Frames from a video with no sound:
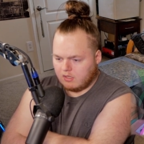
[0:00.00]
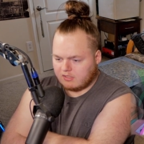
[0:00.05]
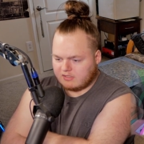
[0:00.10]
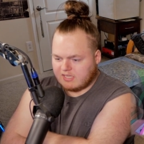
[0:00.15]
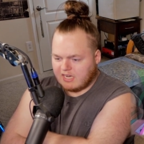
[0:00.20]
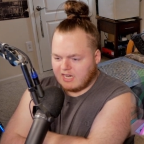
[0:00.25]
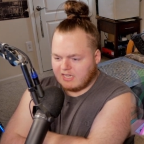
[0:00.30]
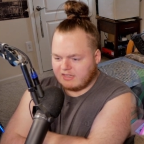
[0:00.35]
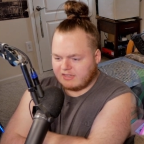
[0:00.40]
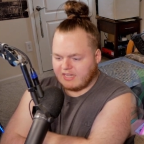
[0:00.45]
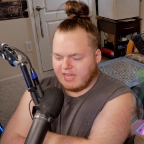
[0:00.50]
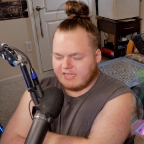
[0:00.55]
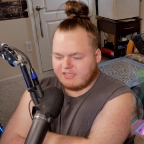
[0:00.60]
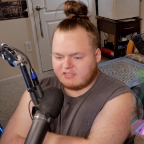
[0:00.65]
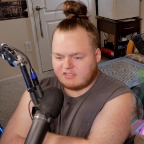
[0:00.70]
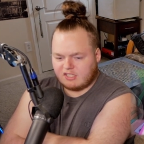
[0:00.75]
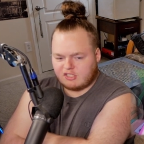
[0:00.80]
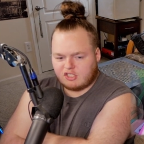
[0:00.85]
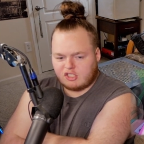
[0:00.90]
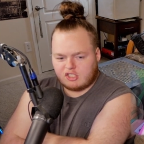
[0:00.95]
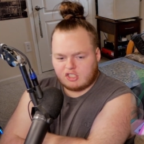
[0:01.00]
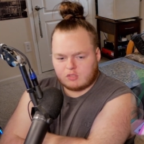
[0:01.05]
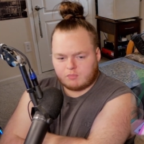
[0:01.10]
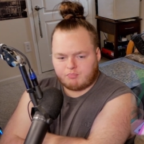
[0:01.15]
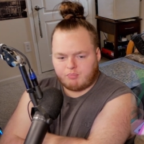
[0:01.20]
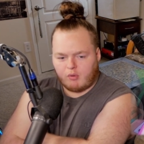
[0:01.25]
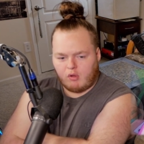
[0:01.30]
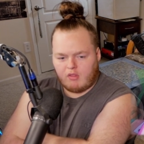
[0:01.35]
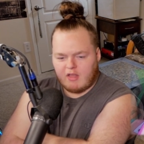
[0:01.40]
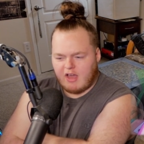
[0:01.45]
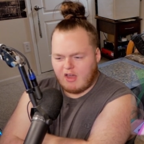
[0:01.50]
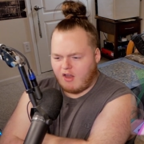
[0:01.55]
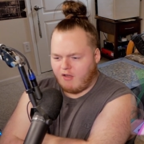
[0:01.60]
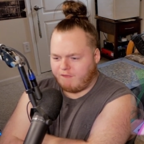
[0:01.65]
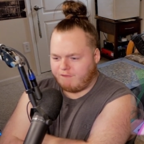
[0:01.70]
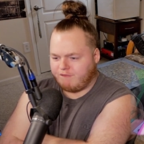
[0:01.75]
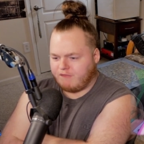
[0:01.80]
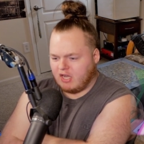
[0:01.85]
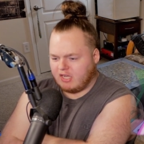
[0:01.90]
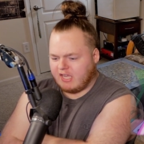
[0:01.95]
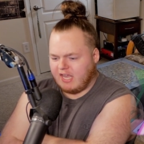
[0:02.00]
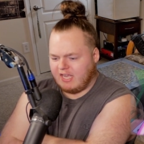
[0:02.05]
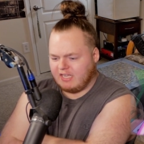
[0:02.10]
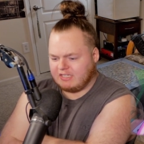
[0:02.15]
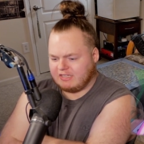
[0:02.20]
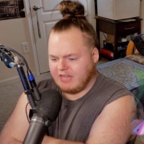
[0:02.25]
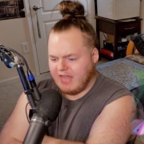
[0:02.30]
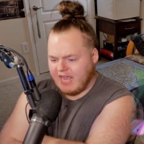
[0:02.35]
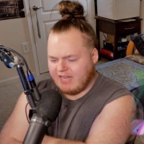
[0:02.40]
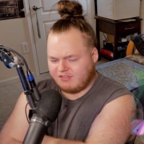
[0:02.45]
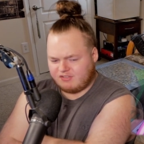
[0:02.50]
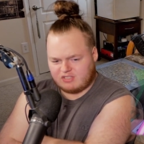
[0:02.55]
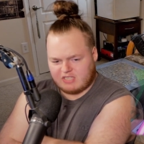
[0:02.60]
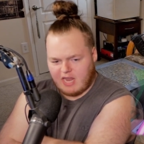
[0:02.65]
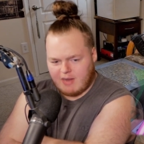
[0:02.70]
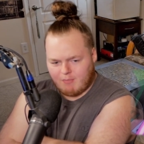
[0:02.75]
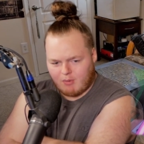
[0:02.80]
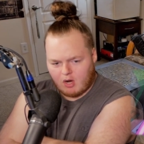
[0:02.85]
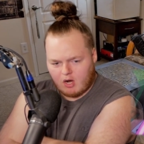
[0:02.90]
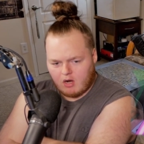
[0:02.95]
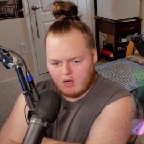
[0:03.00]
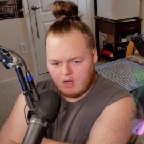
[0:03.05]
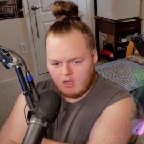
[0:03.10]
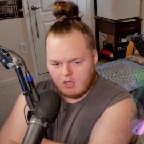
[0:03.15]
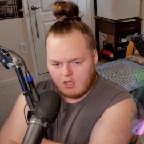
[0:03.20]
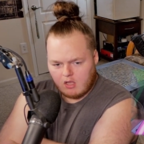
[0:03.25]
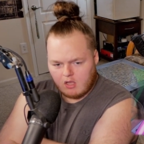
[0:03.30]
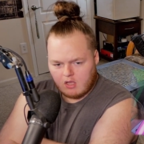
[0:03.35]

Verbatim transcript: Is that a light? Did she just pull out a fucking lightsaber